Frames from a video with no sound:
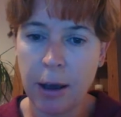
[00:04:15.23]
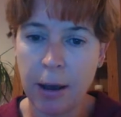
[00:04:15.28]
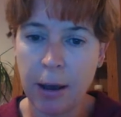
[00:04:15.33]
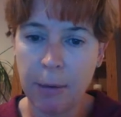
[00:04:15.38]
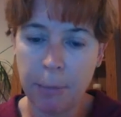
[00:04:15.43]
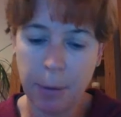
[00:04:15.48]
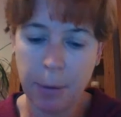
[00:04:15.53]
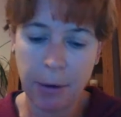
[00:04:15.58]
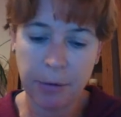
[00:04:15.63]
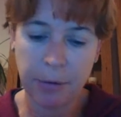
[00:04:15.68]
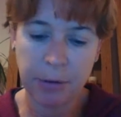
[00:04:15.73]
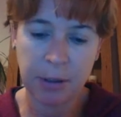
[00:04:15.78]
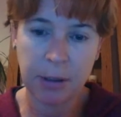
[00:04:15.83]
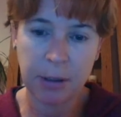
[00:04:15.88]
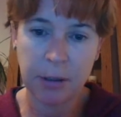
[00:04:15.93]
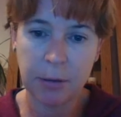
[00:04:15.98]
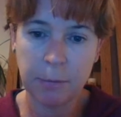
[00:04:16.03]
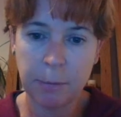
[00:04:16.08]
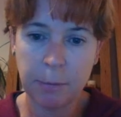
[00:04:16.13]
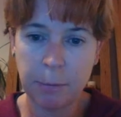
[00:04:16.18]

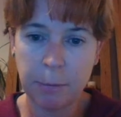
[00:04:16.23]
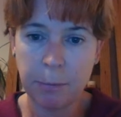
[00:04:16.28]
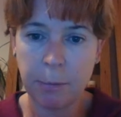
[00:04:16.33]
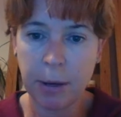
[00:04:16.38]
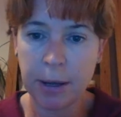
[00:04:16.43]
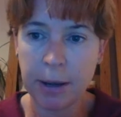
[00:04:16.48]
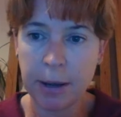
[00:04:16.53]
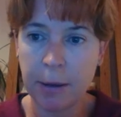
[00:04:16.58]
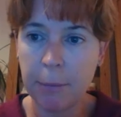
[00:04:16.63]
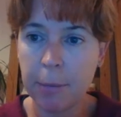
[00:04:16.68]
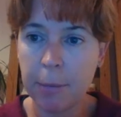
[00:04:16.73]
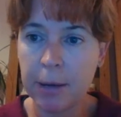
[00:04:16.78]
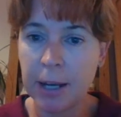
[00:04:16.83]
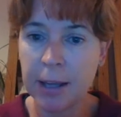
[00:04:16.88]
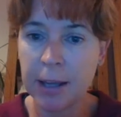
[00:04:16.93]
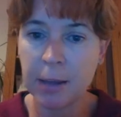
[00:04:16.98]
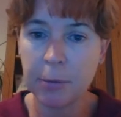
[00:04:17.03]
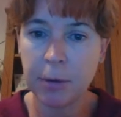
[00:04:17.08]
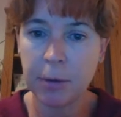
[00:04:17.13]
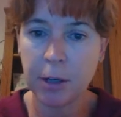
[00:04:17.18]
post by a company
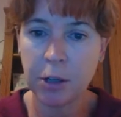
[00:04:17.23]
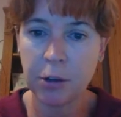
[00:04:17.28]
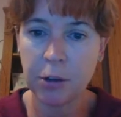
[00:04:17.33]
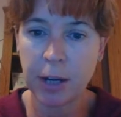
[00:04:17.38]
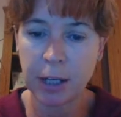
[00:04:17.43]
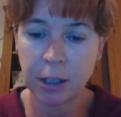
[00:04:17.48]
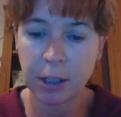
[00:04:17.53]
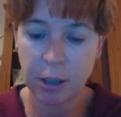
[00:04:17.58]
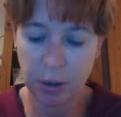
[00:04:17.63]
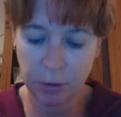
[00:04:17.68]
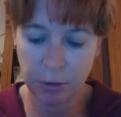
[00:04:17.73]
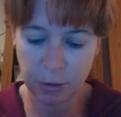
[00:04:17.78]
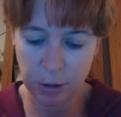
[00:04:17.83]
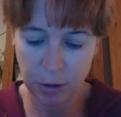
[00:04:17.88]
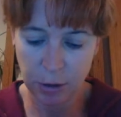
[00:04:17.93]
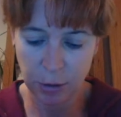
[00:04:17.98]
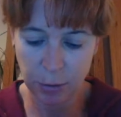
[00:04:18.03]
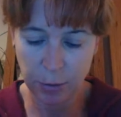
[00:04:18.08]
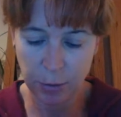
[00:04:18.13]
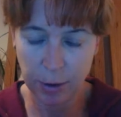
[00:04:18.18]
that would attract you
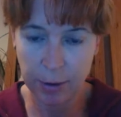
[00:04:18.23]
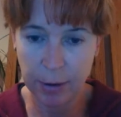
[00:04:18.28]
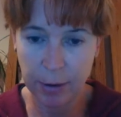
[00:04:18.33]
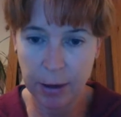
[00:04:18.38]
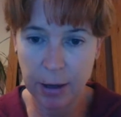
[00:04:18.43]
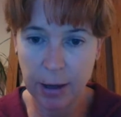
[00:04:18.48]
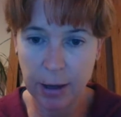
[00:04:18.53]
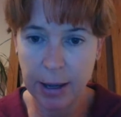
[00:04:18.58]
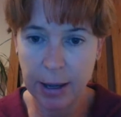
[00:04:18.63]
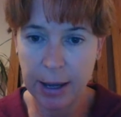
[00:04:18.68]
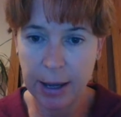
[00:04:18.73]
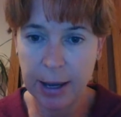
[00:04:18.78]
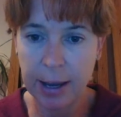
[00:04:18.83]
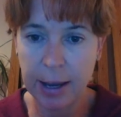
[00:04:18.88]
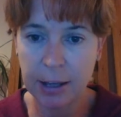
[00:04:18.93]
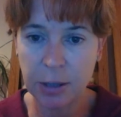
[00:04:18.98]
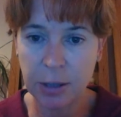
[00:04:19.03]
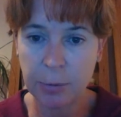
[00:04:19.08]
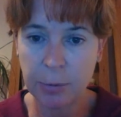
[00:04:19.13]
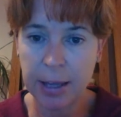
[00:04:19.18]
to
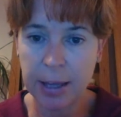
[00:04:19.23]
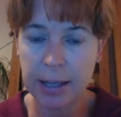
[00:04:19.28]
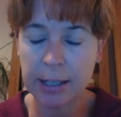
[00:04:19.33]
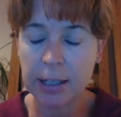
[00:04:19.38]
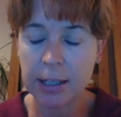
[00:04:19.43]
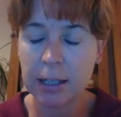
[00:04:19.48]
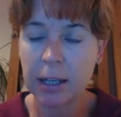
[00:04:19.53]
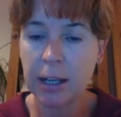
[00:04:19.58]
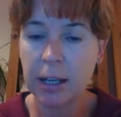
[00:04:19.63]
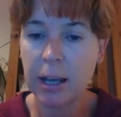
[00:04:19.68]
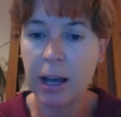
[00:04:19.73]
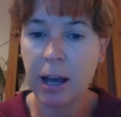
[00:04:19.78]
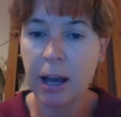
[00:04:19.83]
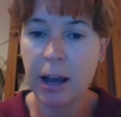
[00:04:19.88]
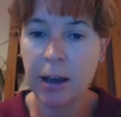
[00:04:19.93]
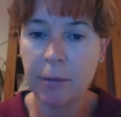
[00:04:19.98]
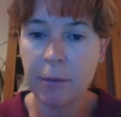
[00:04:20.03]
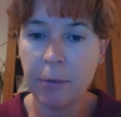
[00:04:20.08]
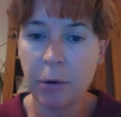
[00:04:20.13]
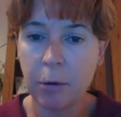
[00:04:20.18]
engage with it,
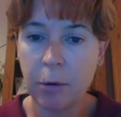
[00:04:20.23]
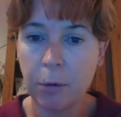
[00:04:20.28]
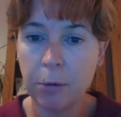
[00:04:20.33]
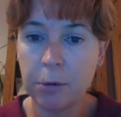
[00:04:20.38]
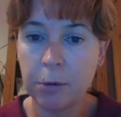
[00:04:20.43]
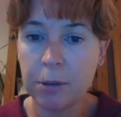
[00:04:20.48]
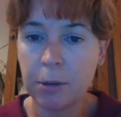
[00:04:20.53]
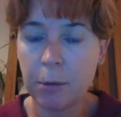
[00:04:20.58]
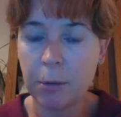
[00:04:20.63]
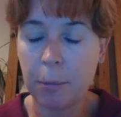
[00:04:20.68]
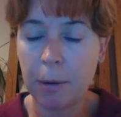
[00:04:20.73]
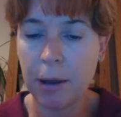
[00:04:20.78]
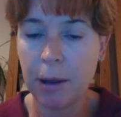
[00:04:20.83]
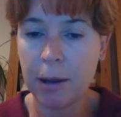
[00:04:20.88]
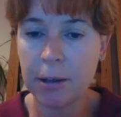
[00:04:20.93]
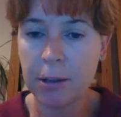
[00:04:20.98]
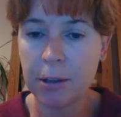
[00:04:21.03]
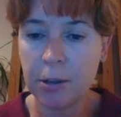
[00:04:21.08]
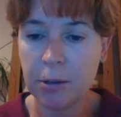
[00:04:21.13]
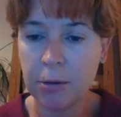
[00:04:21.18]
also apply
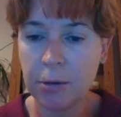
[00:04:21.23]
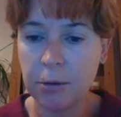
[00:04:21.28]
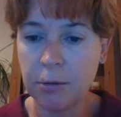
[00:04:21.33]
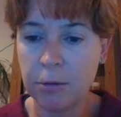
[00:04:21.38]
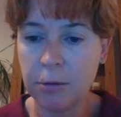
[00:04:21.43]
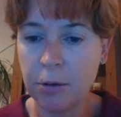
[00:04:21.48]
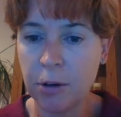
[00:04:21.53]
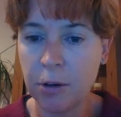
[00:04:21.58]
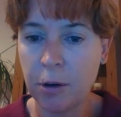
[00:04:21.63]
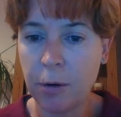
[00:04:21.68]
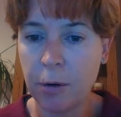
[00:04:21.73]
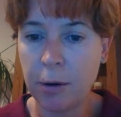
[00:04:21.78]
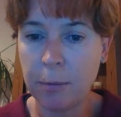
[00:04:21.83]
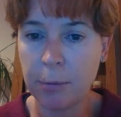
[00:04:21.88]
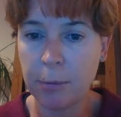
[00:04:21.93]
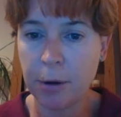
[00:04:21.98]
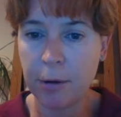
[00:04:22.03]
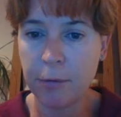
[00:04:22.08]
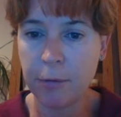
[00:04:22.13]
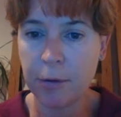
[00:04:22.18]
to your
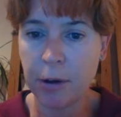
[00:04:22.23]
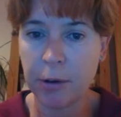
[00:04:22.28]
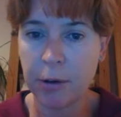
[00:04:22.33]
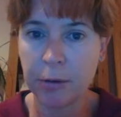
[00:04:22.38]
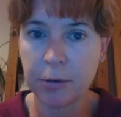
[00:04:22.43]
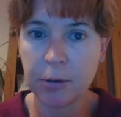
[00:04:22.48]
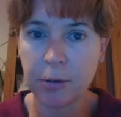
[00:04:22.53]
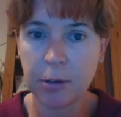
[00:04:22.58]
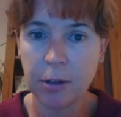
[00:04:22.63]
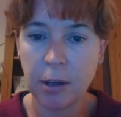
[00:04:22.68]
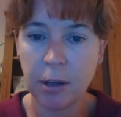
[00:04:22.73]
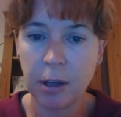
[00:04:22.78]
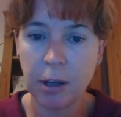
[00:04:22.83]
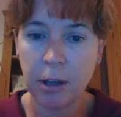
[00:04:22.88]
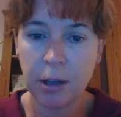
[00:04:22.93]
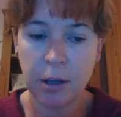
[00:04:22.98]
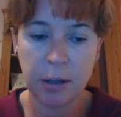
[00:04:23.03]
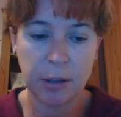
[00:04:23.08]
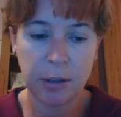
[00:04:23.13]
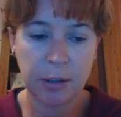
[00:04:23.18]
own profiles.
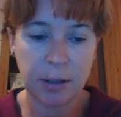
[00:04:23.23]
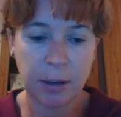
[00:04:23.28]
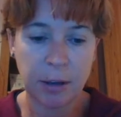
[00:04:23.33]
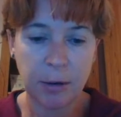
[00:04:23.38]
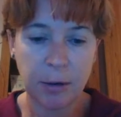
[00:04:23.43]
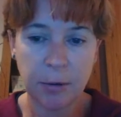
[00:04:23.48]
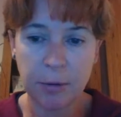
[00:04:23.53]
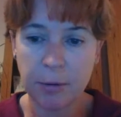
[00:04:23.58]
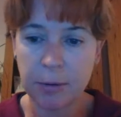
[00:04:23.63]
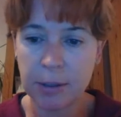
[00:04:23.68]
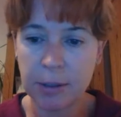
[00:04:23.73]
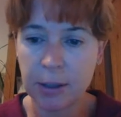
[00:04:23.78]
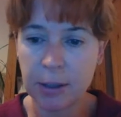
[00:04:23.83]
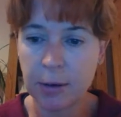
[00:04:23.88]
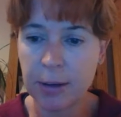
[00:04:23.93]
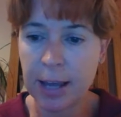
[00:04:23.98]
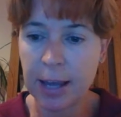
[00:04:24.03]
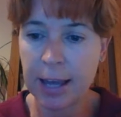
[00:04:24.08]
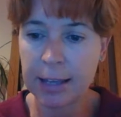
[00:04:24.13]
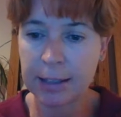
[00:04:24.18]
So
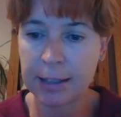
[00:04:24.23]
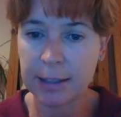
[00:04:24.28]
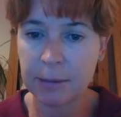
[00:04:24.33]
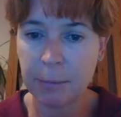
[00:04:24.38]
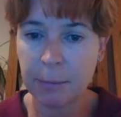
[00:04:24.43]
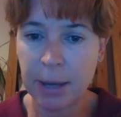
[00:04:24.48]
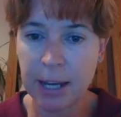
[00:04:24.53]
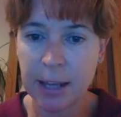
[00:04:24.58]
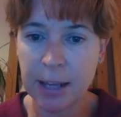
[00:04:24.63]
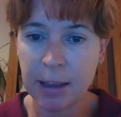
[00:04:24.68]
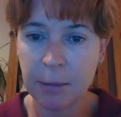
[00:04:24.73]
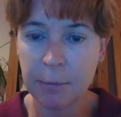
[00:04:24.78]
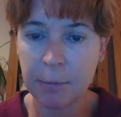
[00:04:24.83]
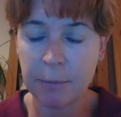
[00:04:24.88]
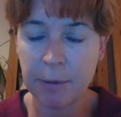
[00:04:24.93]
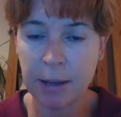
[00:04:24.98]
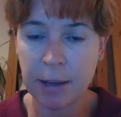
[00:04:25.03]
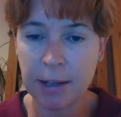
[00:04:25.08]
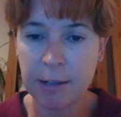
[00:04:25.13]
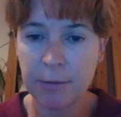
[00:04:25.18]
yes, making
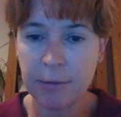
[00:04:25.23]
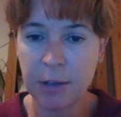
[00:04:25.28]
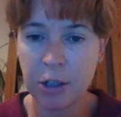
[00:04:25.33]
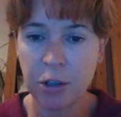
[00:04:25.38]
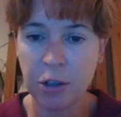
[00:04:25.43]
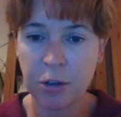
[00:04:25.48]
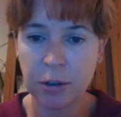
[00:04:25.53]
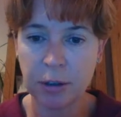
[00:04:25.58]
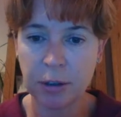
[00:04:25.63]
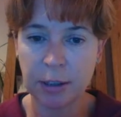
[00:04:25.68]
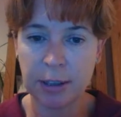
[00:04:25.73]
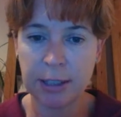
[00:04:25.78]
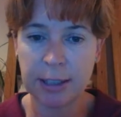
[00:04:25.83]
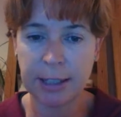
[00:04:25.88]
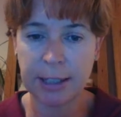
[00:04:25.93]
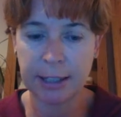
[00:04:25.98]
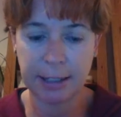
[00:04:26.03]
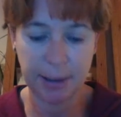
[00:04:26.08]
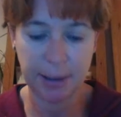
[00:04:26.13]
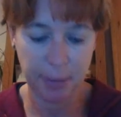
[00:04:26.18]
them individual and
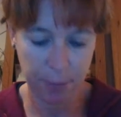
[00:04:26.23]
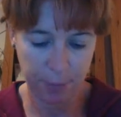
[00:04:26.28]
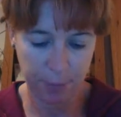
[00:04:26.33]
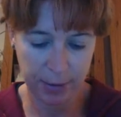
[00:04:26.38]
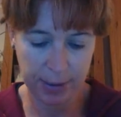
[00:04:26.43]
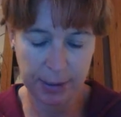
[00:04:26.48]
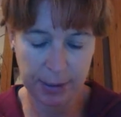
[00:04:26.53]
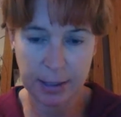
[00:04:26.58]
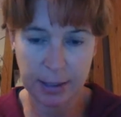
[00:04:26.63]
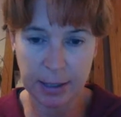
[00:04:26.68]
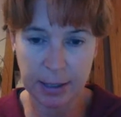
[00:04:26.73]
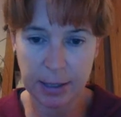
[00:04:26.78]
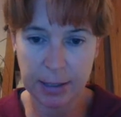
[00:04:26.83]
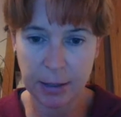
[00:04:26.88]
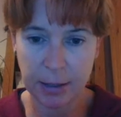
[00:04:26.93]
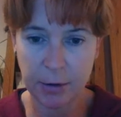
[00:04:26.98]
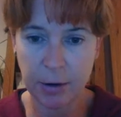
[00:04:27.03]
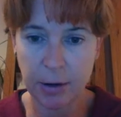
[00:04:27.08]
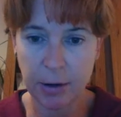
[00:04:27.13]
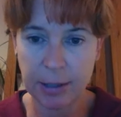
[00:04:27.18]
distinctive is a
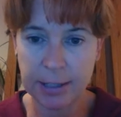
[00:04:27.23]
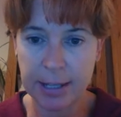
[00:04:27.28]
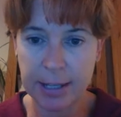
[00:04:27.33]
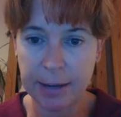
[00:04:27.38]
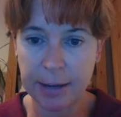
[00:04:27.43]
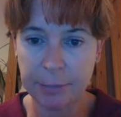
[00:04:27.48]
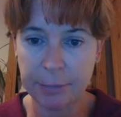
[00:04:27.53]
good idea.